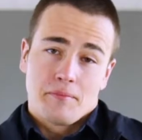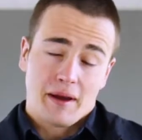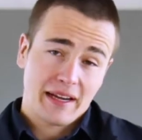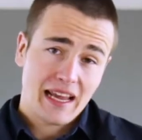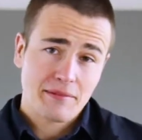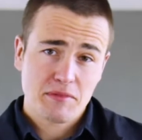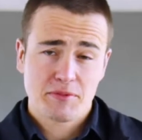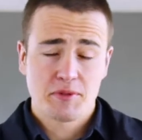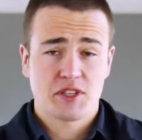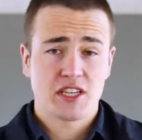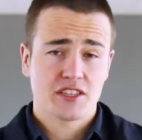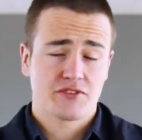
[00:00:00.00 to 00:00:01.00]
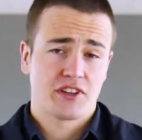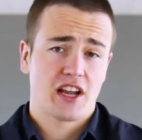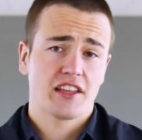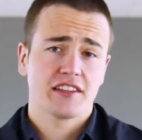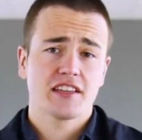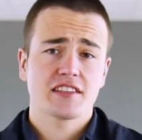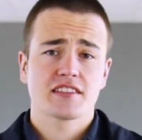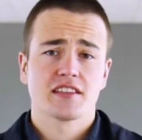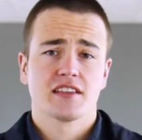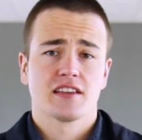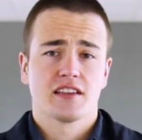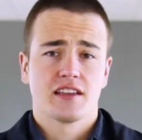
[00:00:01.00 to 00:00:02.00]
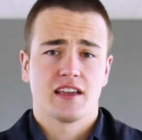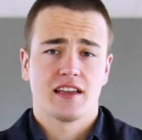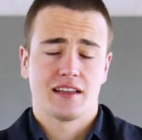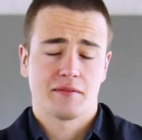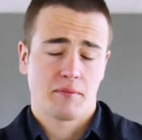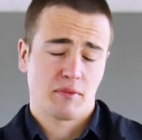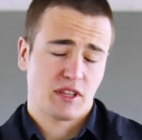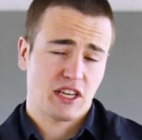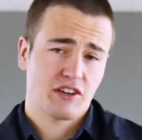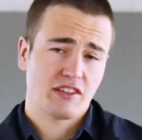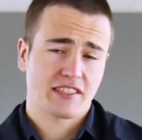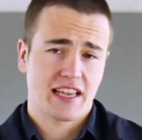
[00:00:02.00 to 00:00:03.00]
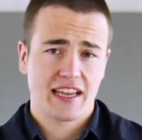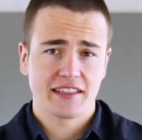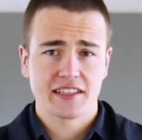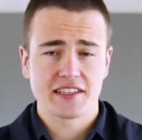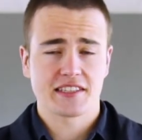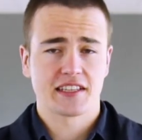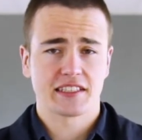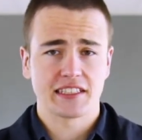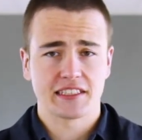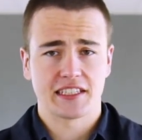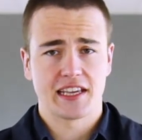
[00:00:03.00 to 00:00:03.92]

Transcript: My name is Matthias Fernandez and I'm a material scientist at ETH.